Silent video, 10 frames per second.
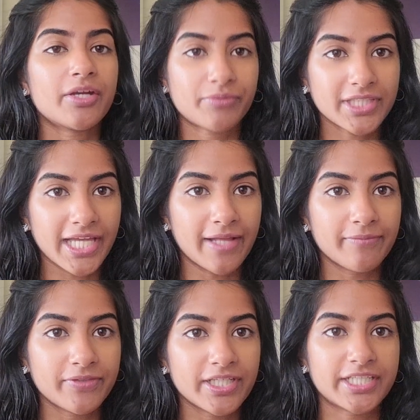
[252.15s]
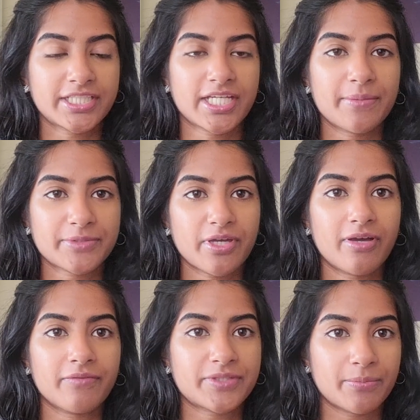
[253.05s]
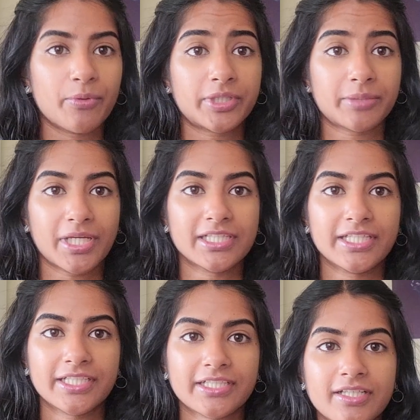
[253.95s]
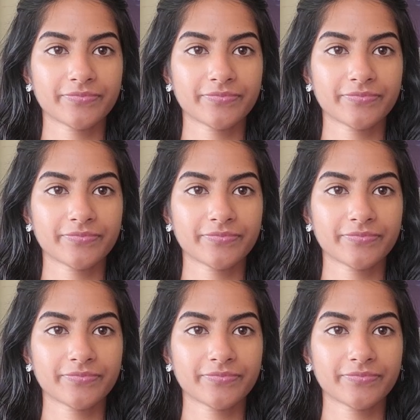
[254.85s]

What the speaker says: really helpful in terms of supporting my learning.